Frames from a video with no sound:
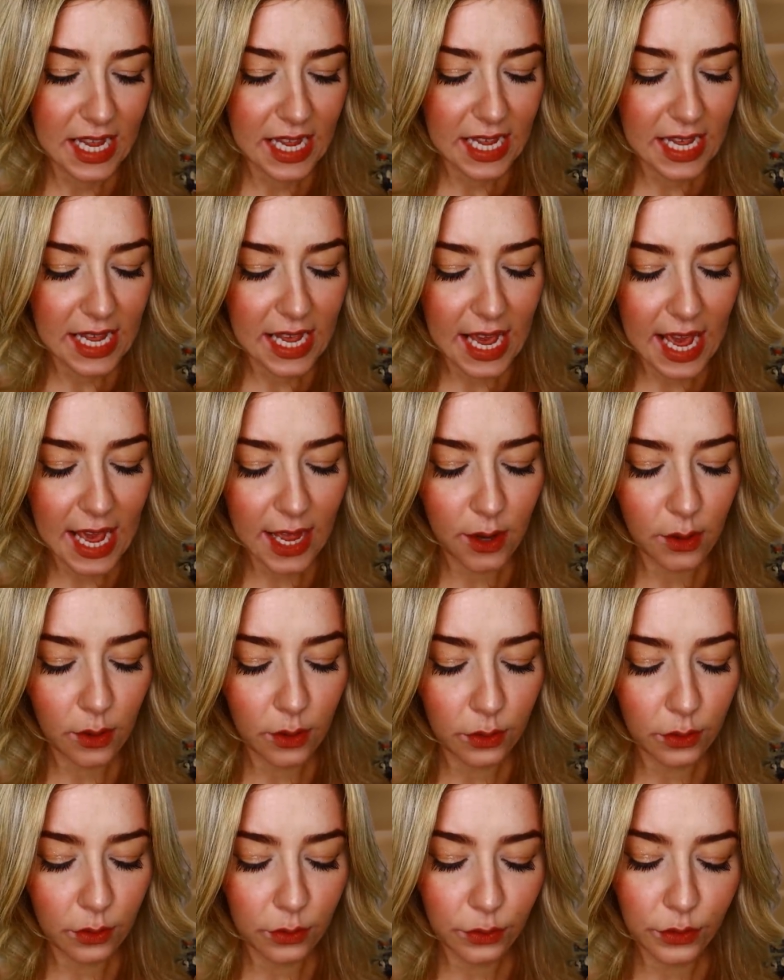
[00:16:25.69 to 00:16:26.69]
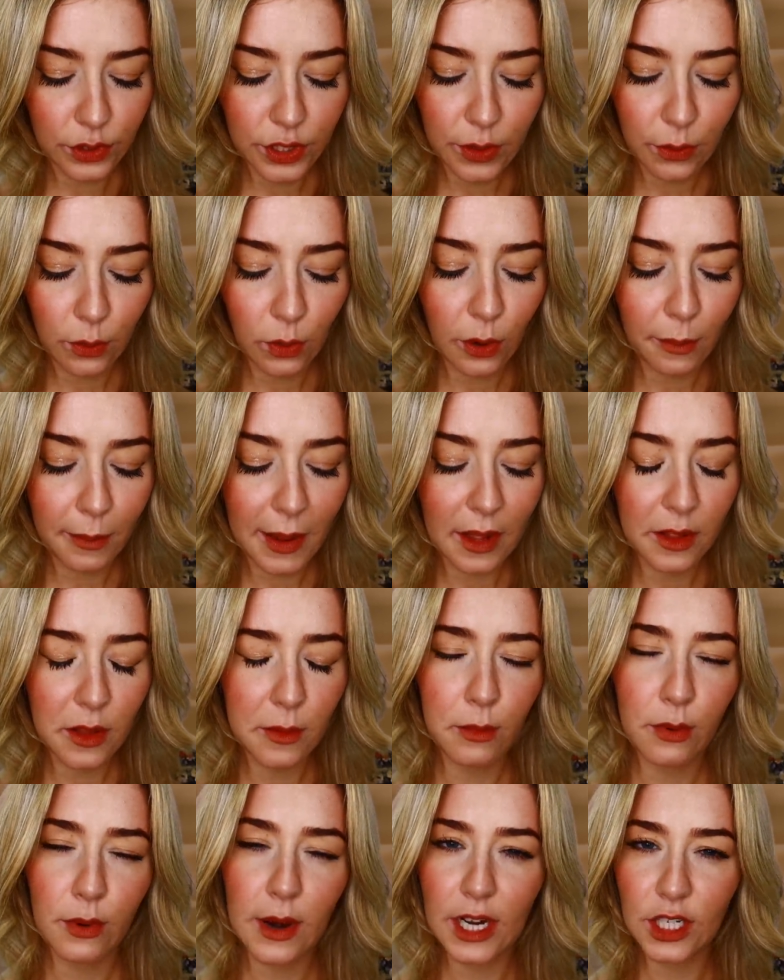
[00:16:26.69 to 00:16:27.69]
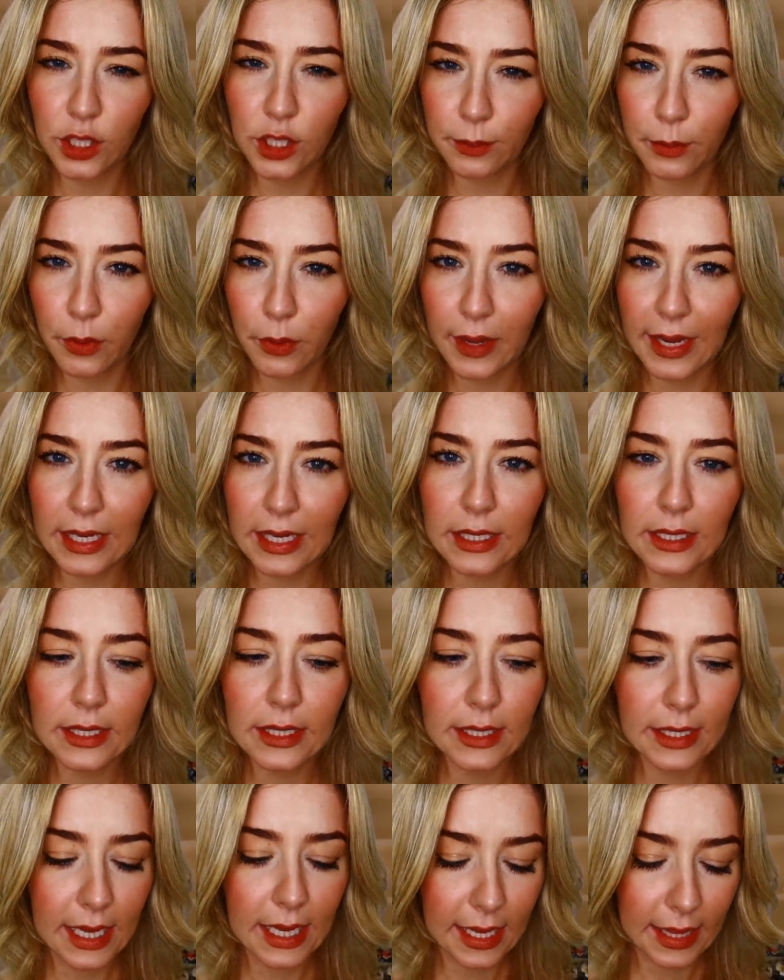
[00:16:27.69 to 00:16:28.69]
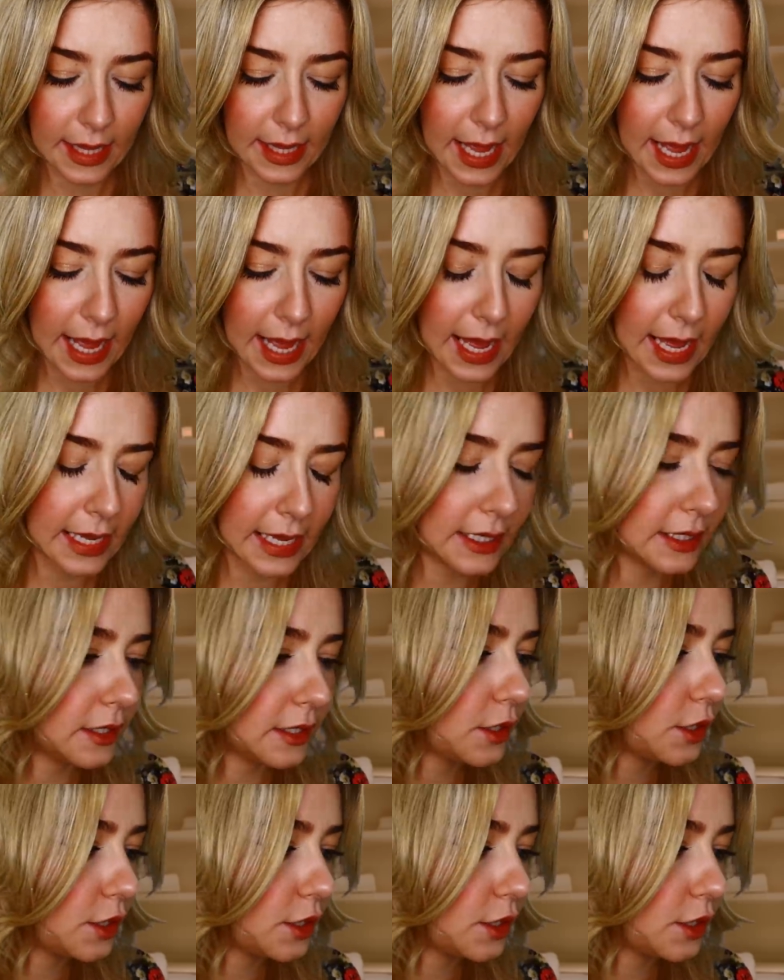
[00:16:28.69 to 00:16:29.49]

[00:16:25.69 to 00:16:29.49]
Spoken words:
Yeah, and also all about the pressure points in the hands.